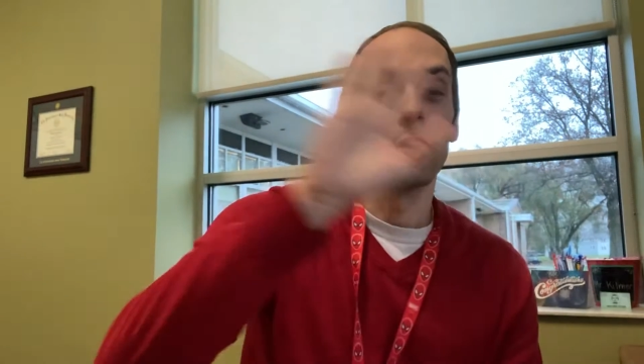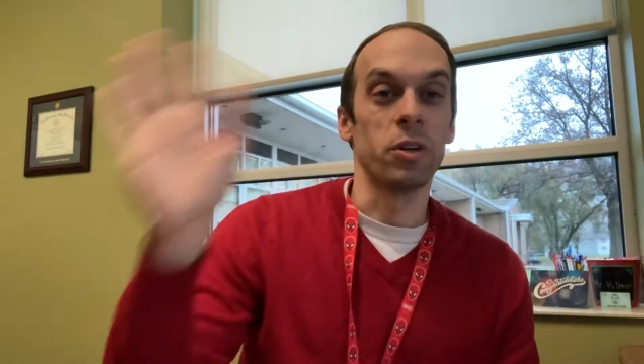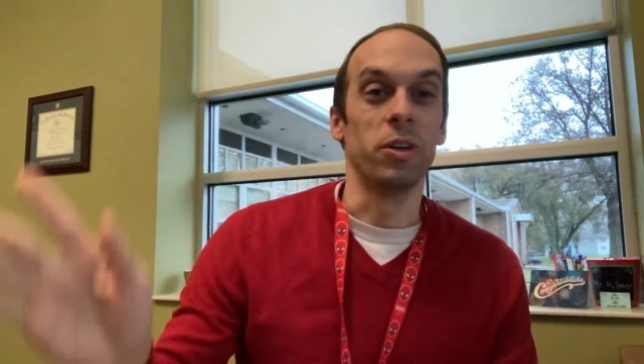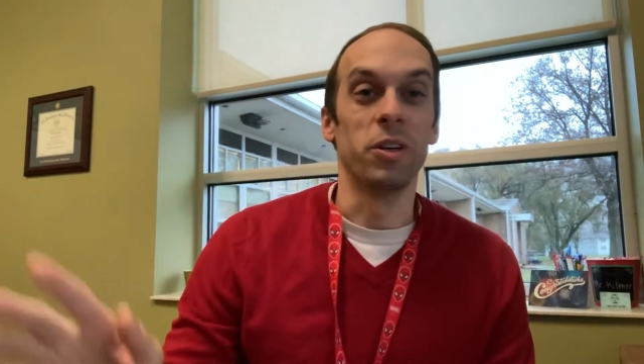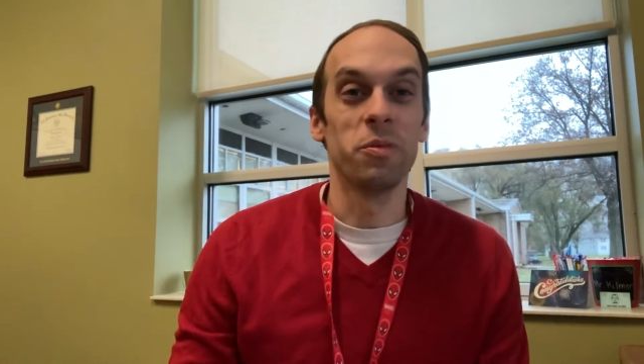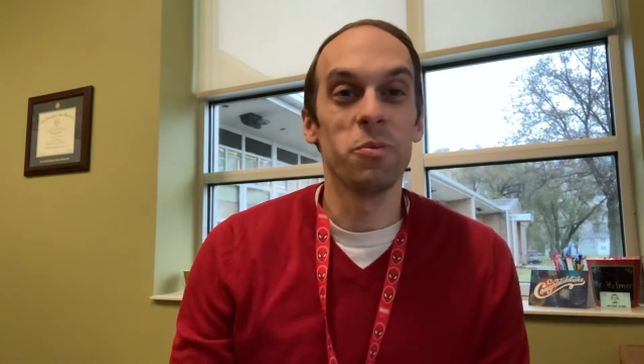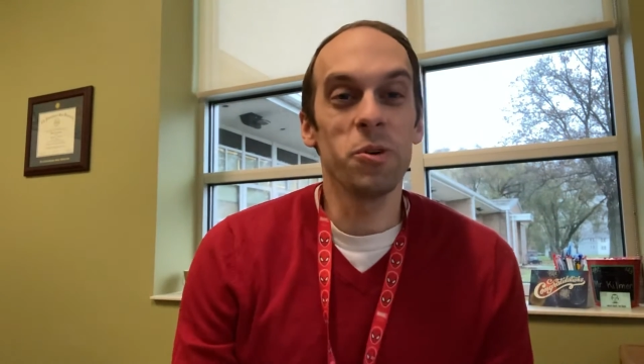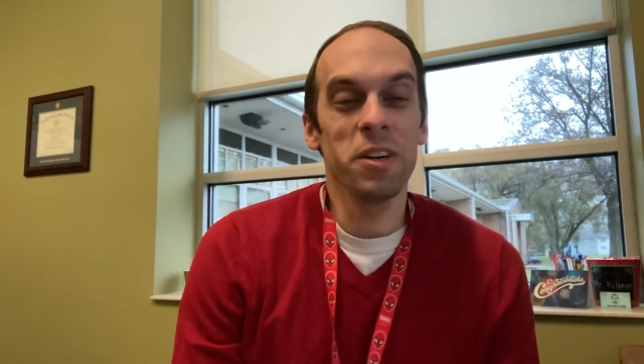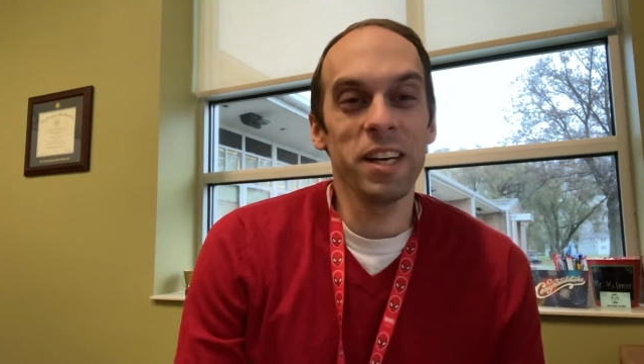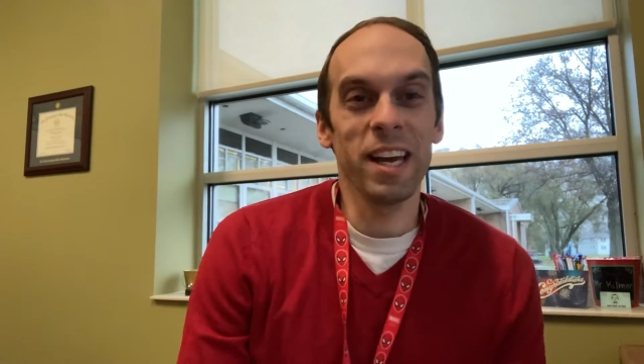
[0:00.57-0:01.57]
Good
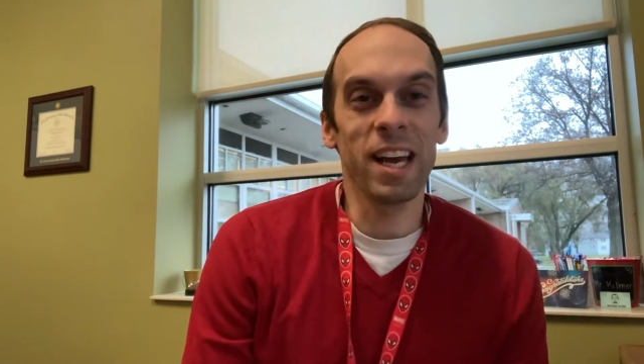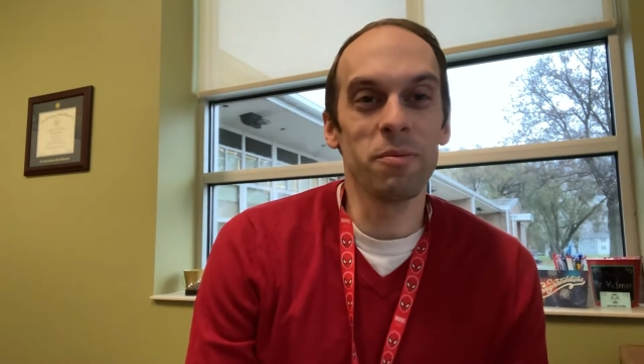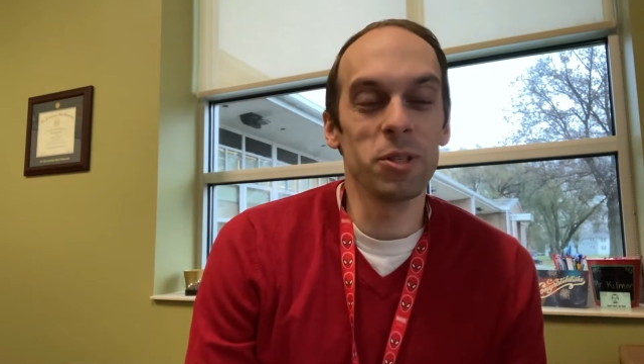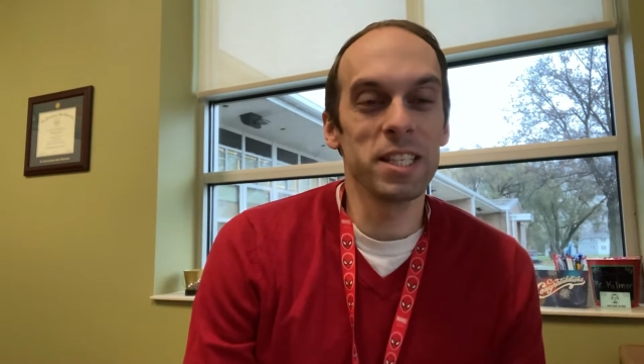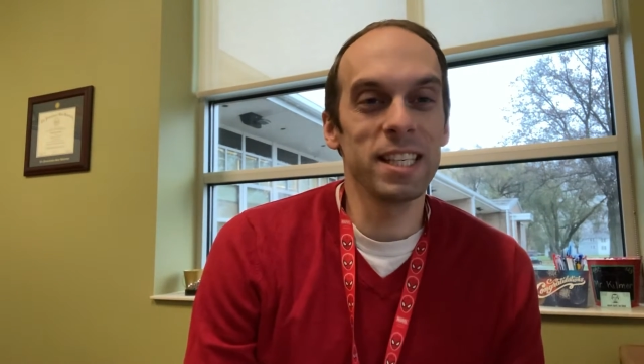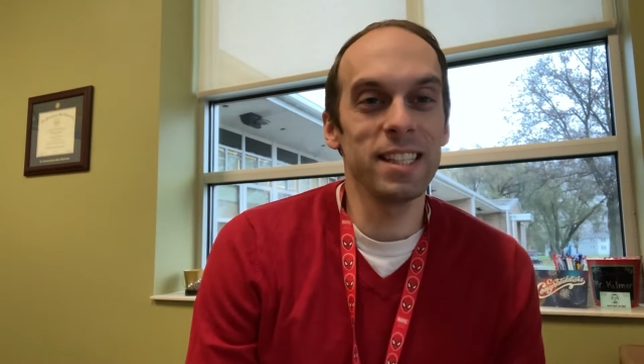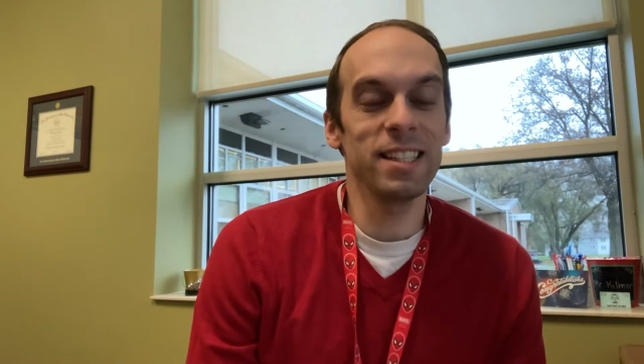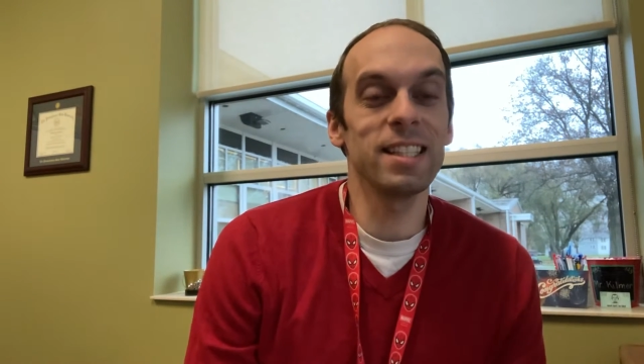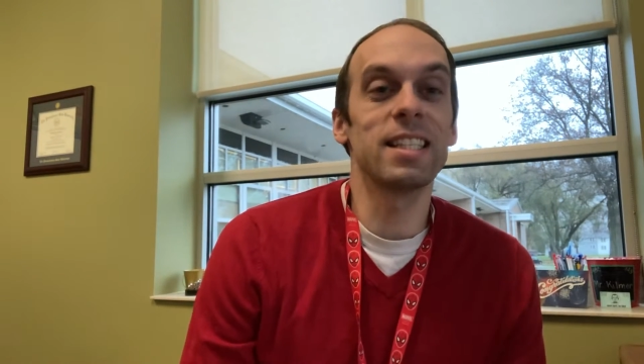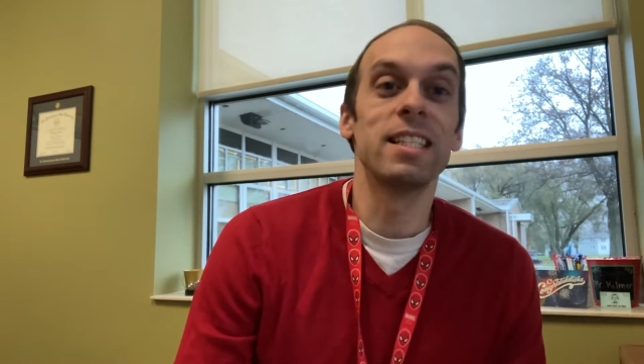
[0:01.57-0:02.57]
morning,
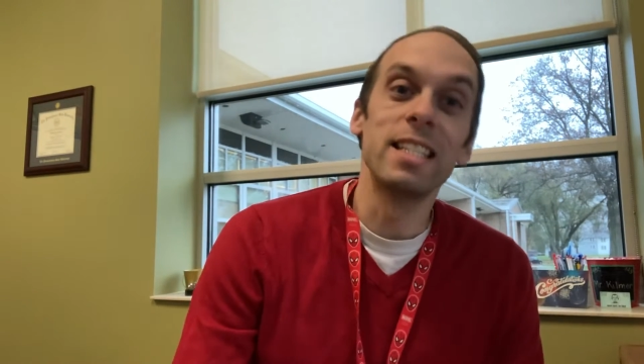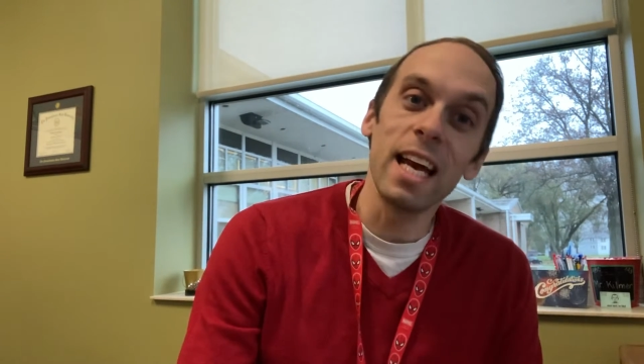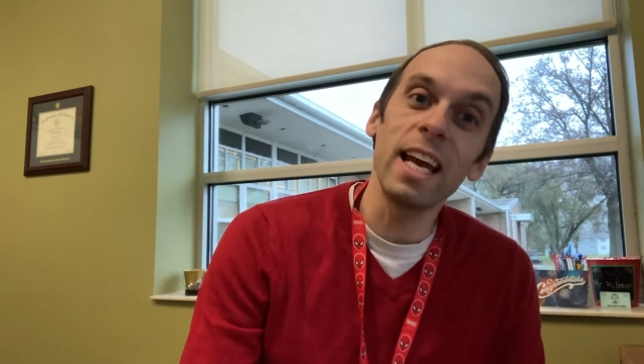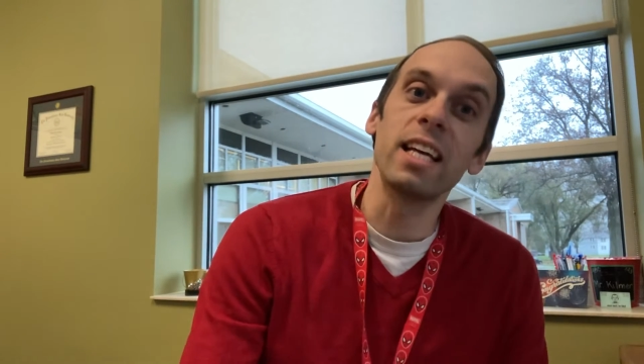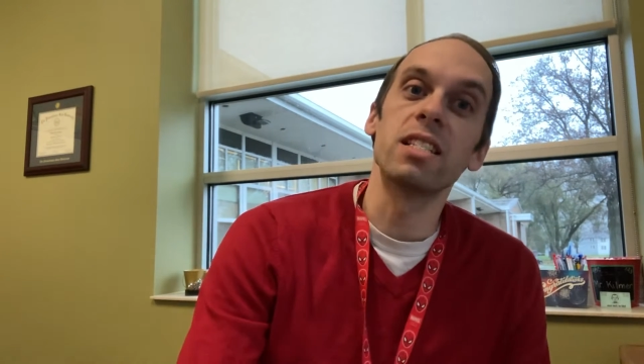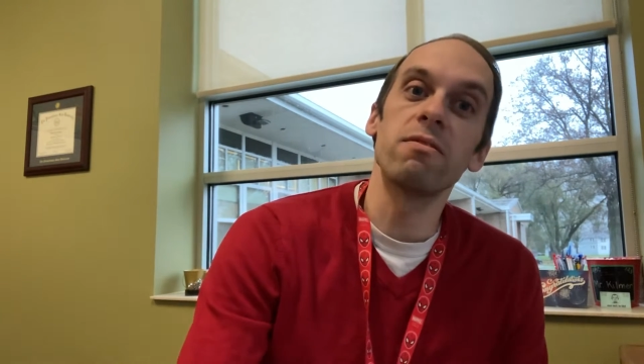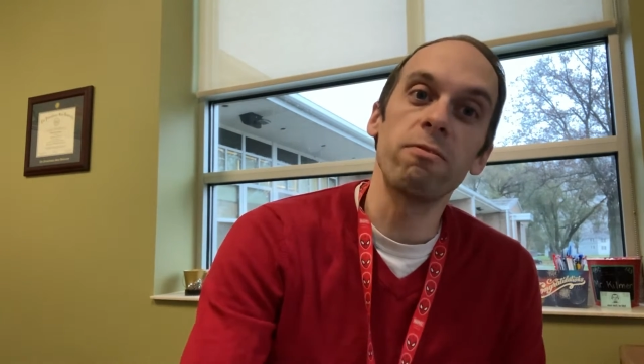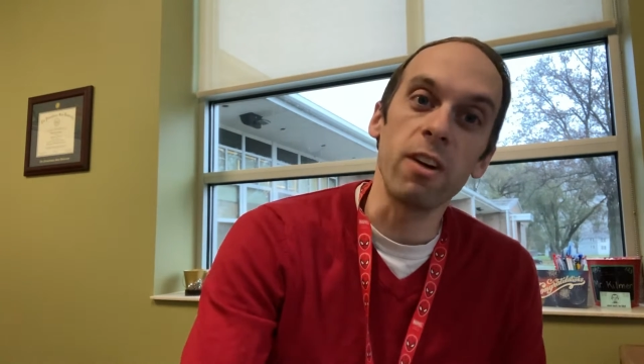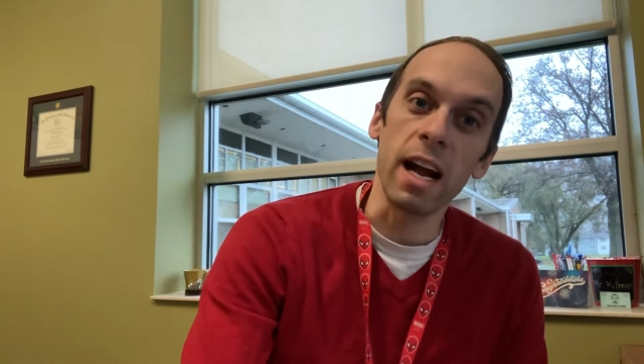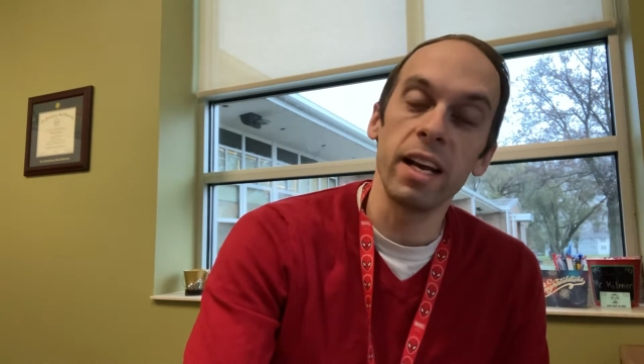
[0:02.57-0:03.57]
Hamilton. Today is
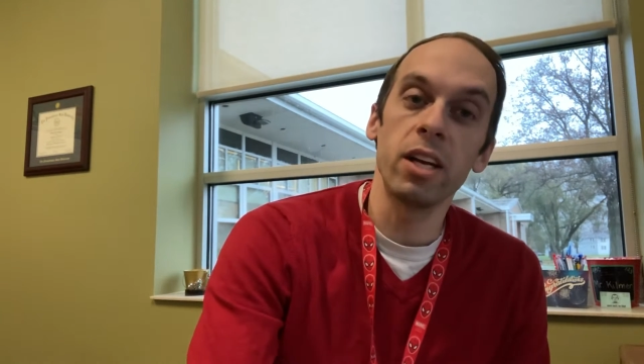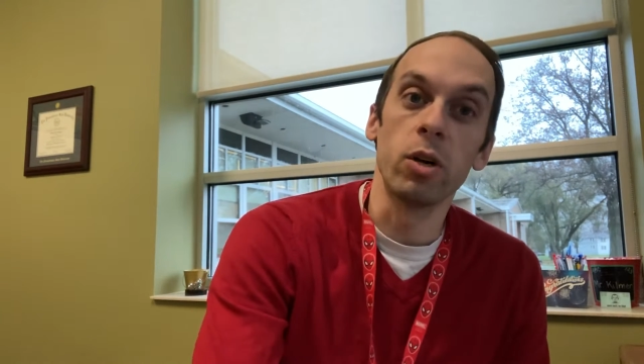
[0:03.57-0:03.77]
Friday,